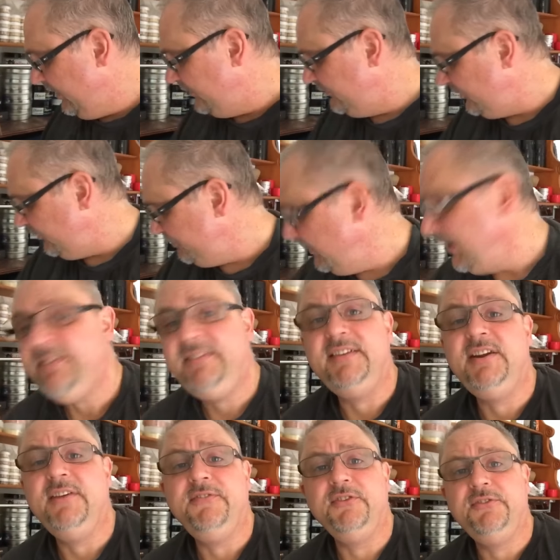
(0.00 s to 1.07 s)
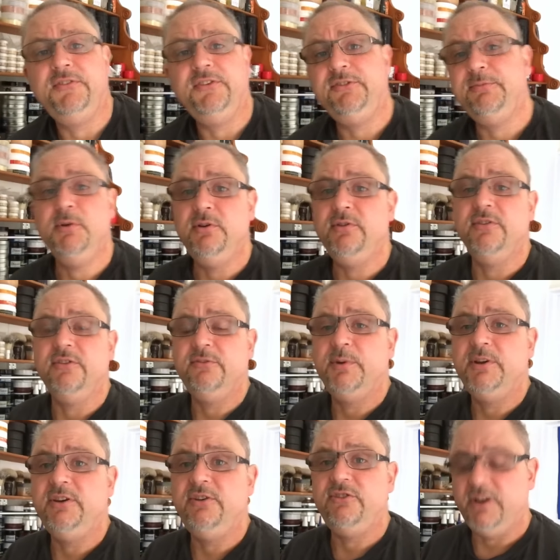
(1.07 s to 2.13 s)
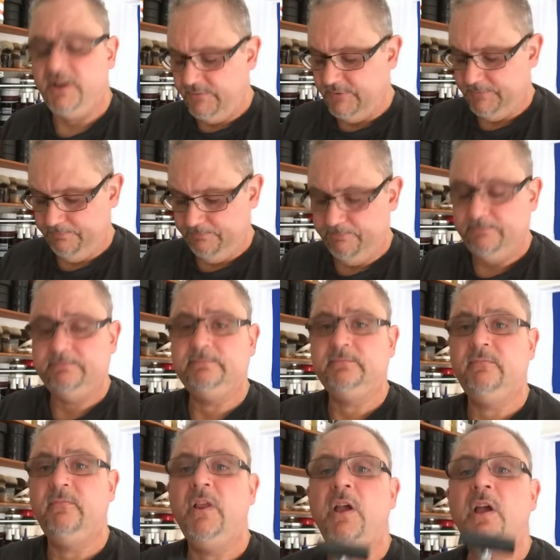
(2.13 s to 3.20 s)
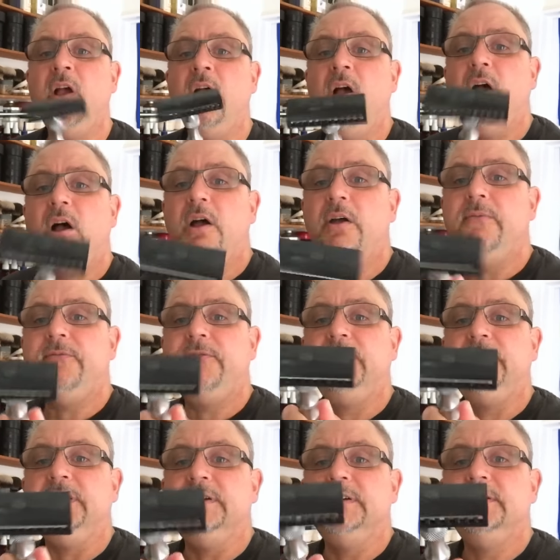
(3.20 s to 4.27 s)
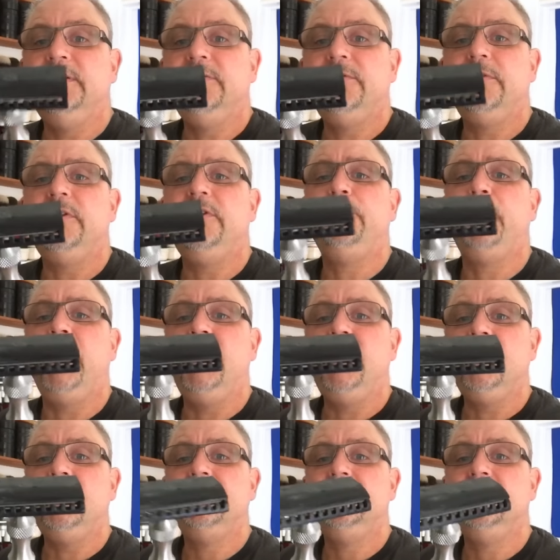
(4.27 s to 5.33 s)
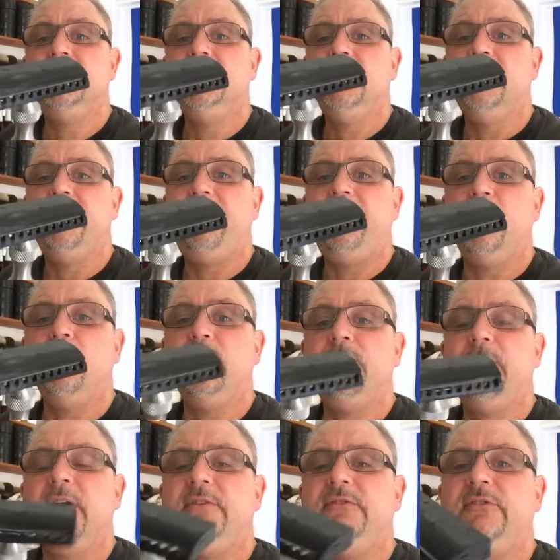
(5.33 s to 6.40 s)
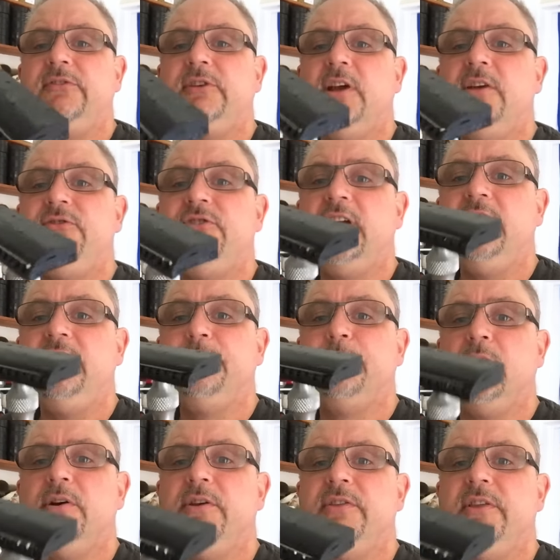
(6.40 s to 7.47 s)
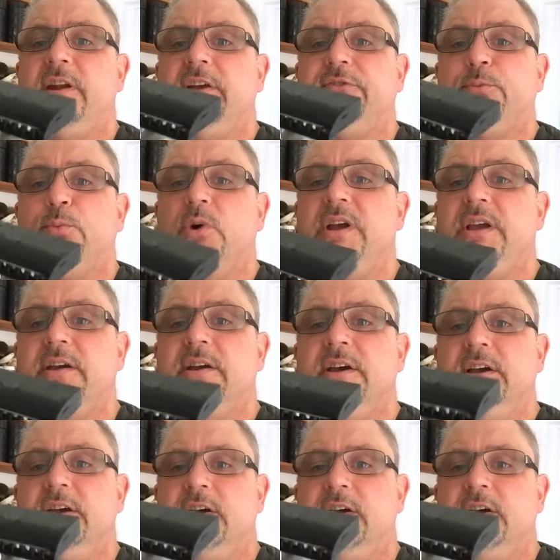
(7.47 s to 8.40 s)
It just makes a difference for smoothness when you're shaving. Hopefully, Francois of Falcon Razors, go check his blog in the next week.